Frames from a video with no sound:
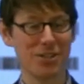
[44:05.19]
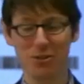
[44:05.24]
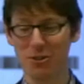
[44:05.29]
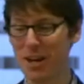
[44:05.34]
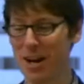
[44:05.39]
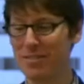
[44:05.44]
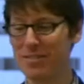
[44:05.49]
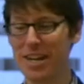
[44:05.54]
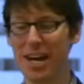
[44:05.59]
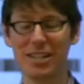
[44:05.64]
So
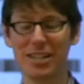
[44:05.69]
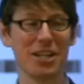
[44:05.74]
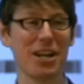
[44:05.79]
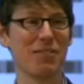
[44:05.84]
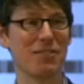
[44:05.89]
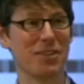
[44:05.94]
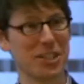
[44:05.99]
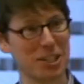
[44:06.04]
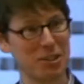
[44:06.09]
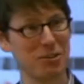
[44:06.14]
you have to actually
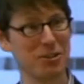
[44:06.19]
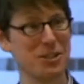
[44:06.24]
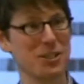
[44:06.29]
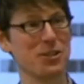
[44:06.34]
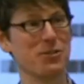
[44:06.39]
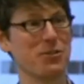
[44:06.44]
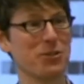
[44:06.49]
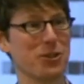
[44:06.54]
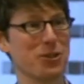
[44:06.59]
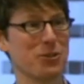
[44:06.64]
have
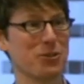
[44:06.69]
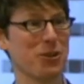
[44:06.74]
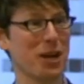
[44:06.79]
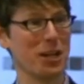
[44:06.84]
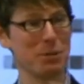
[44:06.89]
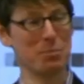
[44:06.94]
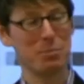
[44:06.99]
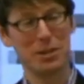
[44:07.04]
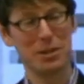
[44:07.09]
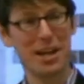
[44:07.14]
clearances for your
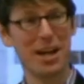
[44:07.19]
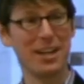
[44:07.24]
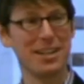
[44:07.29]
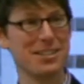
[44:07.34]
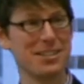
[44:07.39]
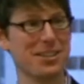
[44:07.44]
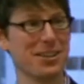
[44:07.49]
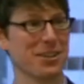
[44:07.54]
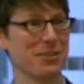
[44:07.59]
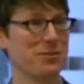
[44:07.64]
trailer, but not
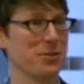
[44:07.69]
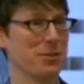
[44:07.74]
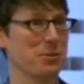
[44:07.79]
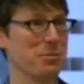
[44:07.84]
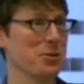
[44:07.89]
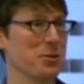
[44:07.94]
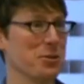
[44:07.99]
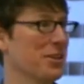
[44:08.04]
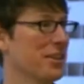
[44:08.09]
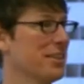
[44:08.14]
necessarily for
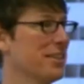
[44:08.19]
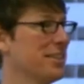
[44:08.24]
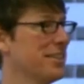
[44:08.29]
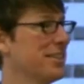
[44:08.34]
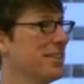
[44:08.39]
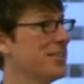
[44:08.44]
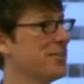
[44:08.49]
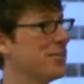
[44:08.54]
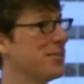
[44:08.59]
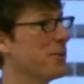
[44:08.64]
your movie.
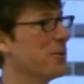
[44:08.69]
so,